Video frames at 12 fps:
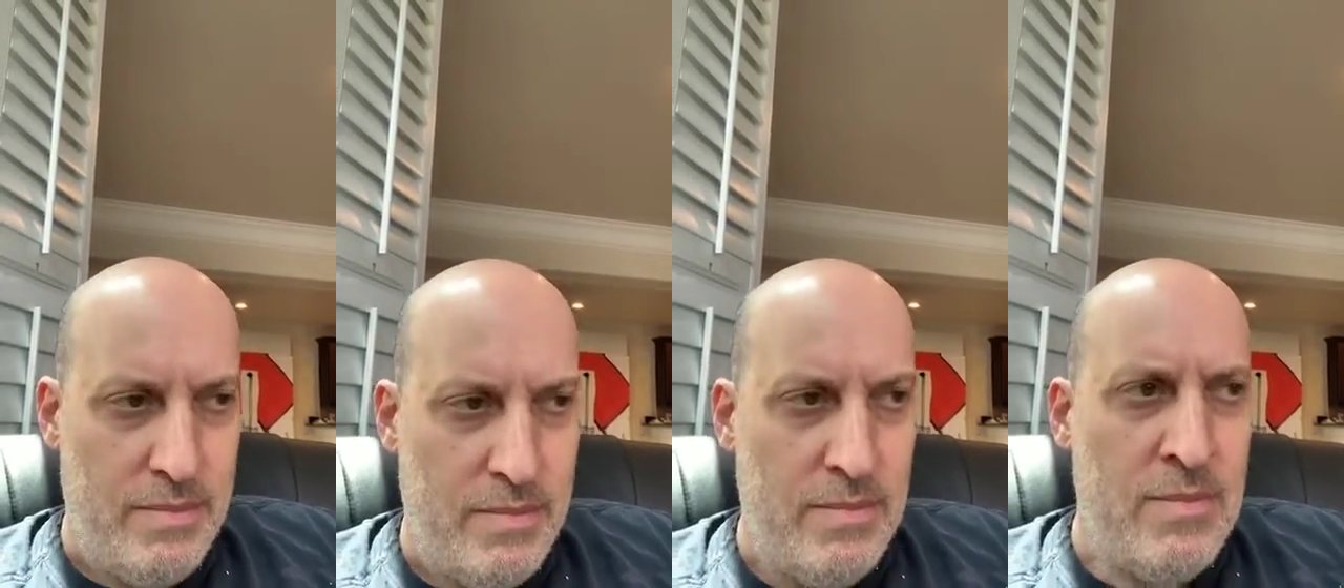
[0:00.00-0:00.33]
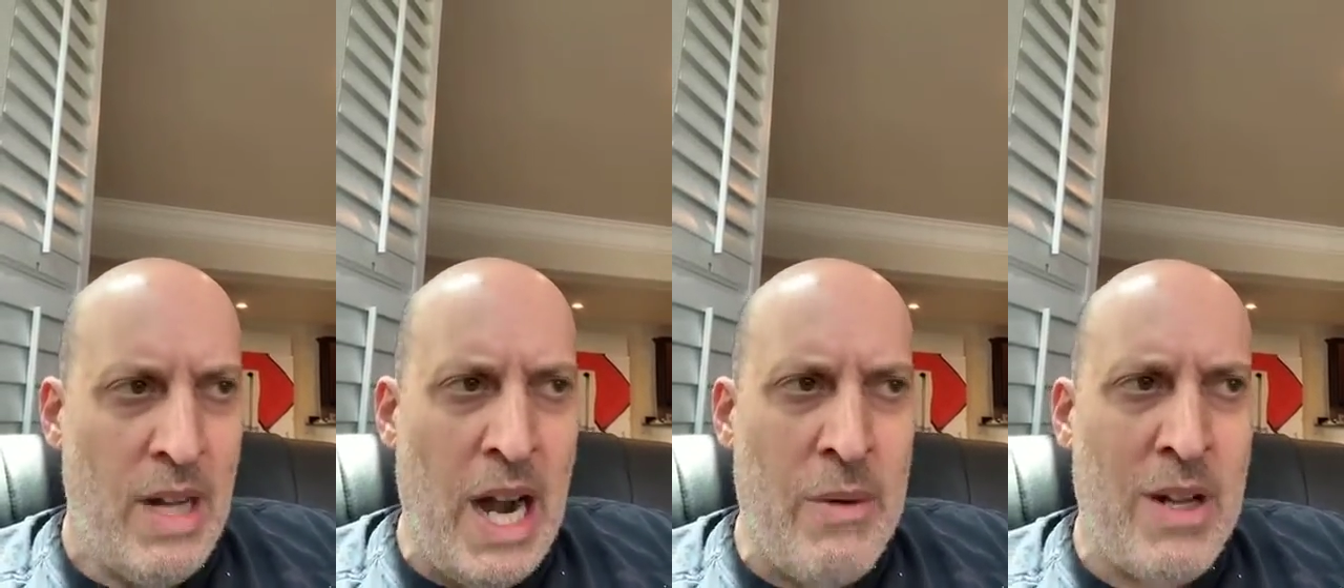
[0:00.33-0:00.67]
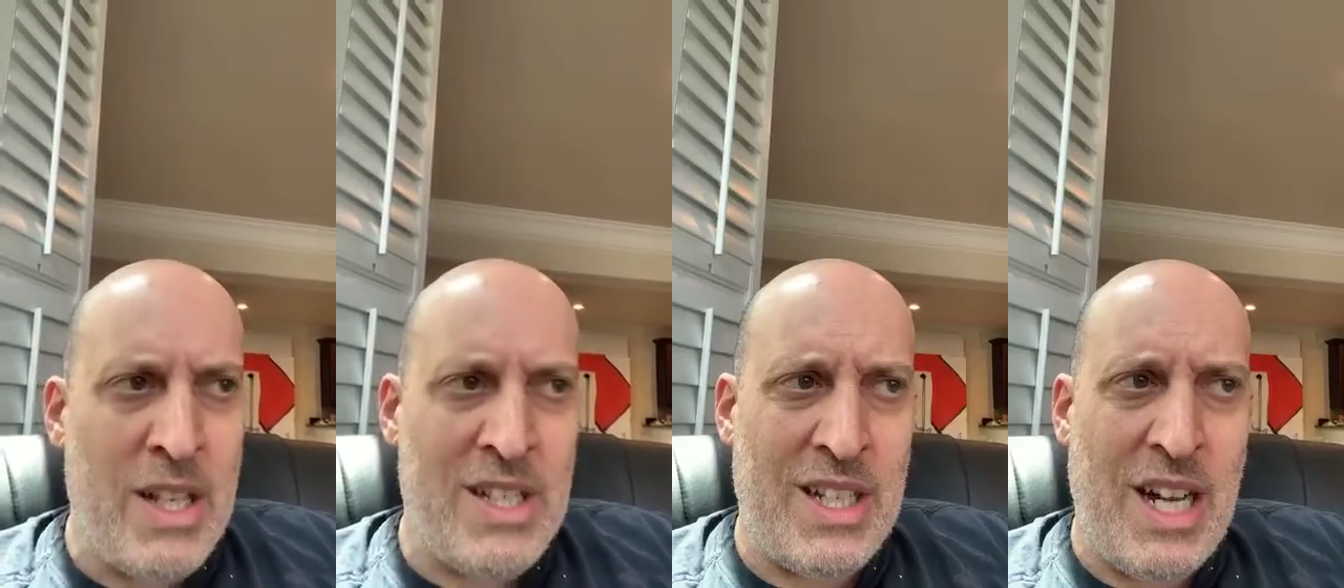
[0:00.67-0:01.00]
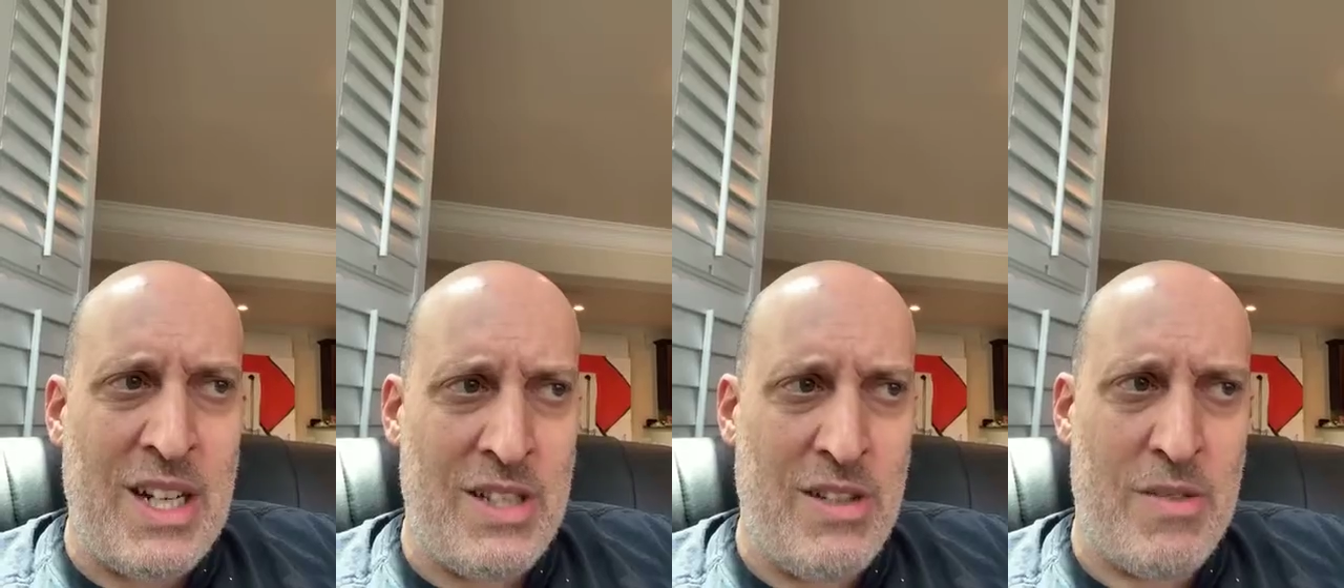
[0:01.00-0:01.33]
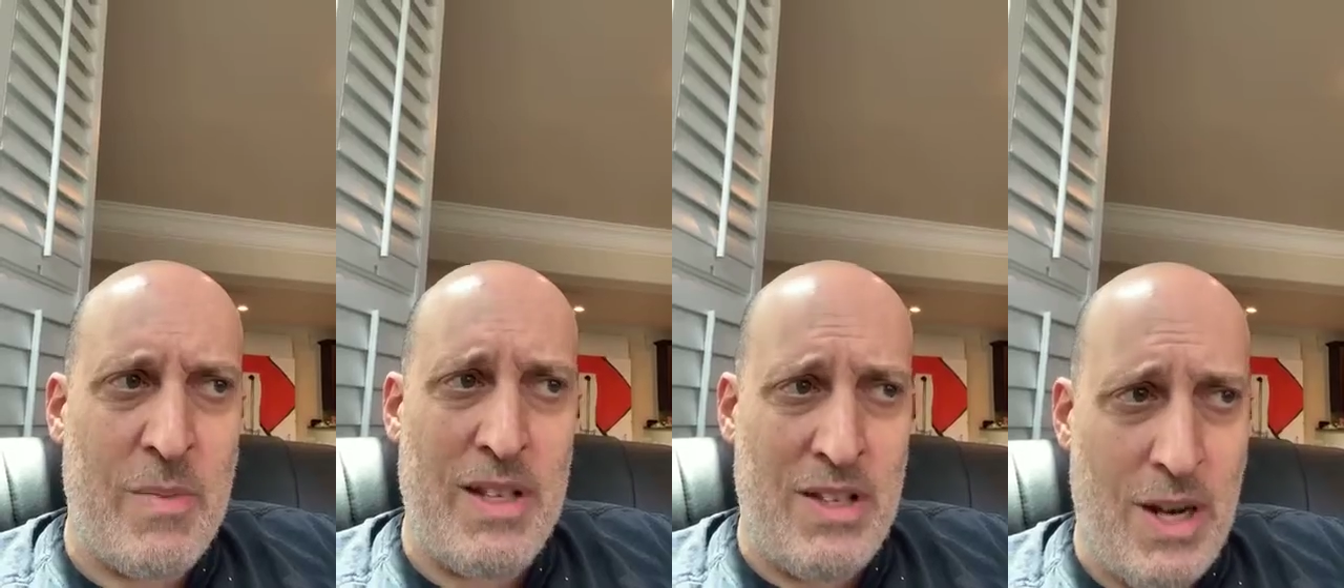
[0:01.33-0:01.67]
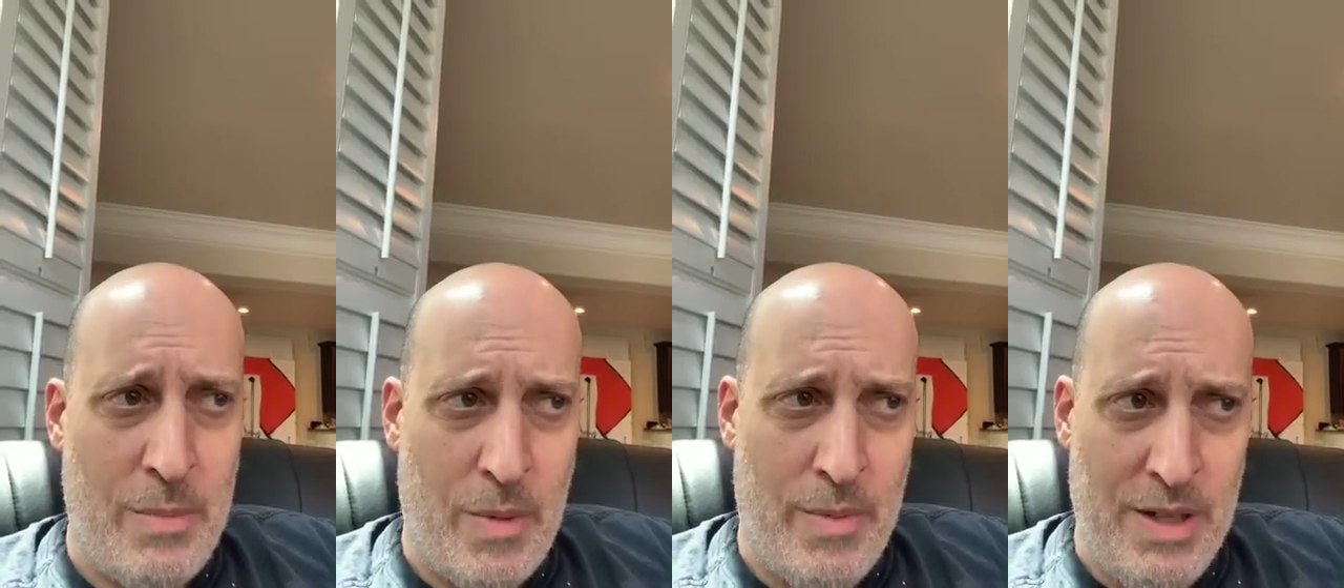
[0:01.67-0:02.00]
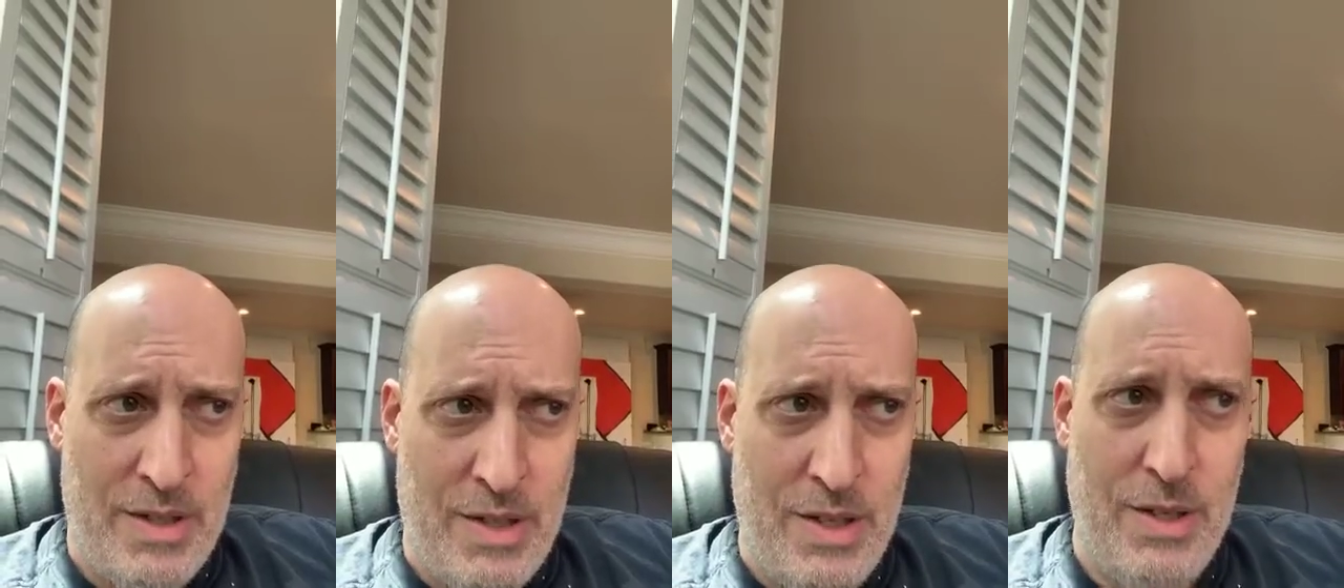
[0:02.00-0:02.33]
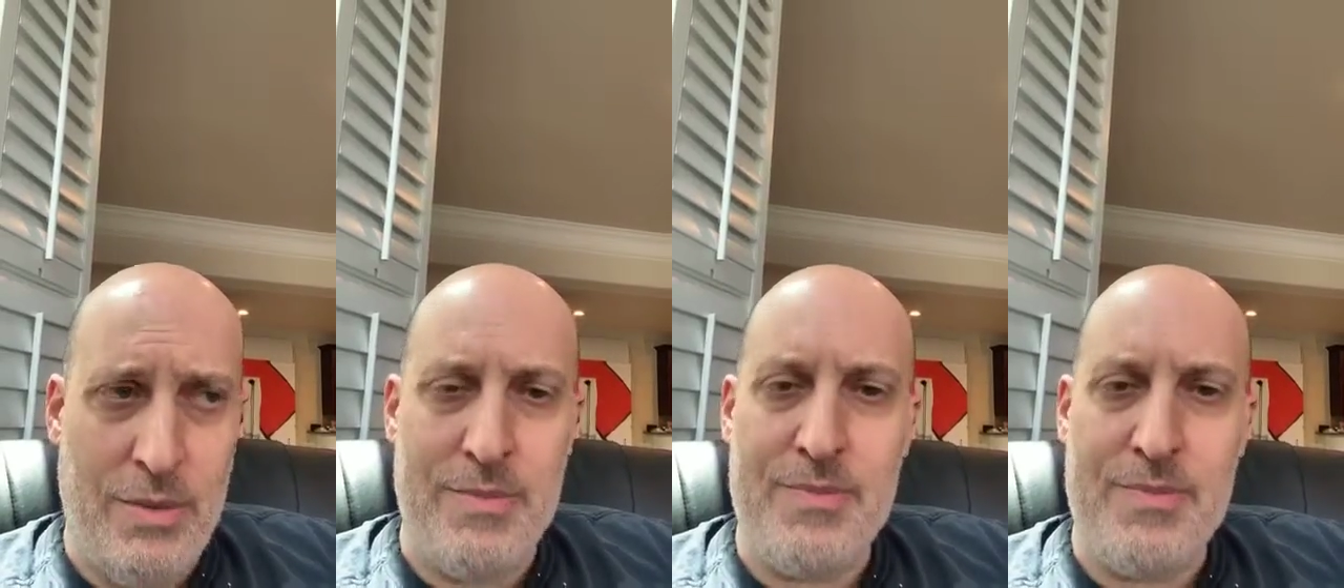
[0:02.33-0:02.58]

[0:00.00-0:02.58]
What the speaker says: I realize it kind of suits my temperament too.